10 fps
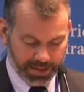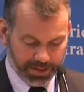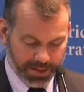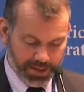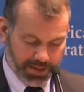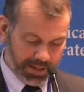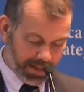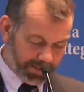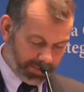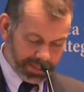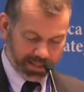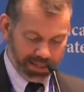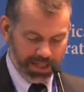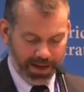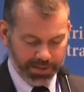and again, the regional
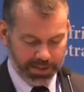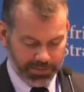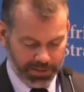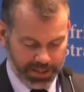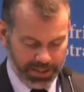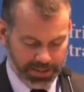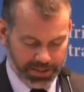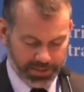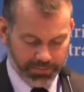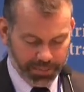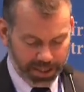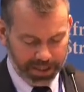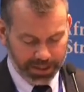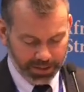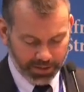economic communities, and
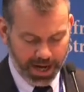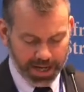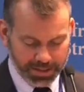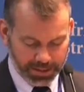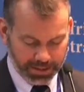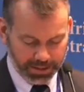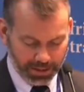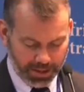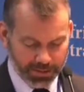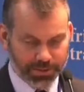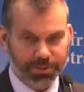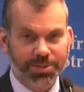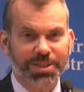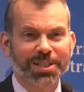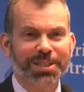money, and grants, and
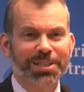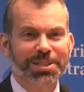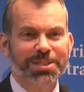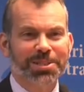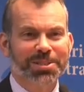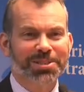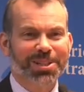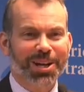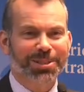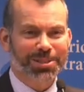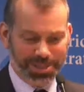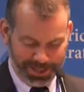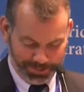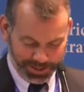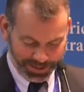loans,
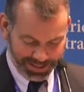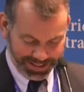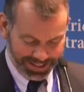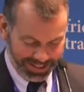scholarships,